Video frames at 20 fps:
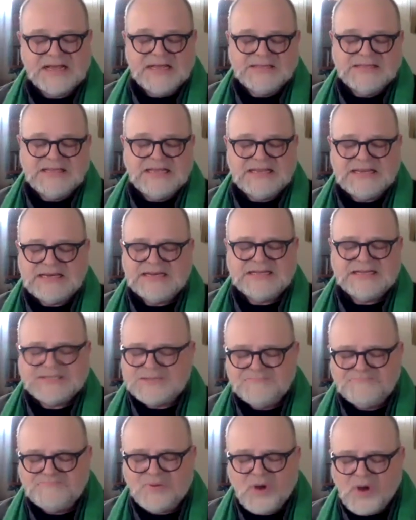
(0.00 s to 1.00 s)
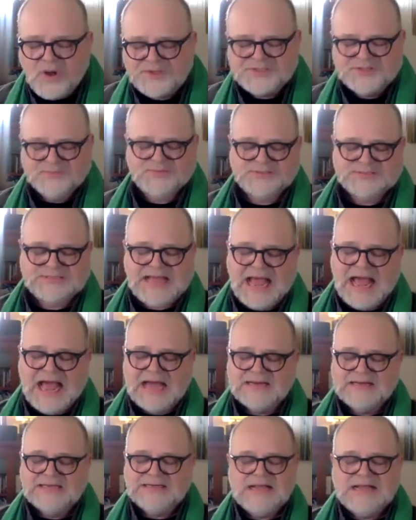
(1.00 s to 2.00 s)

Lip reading: that it is impossible to add and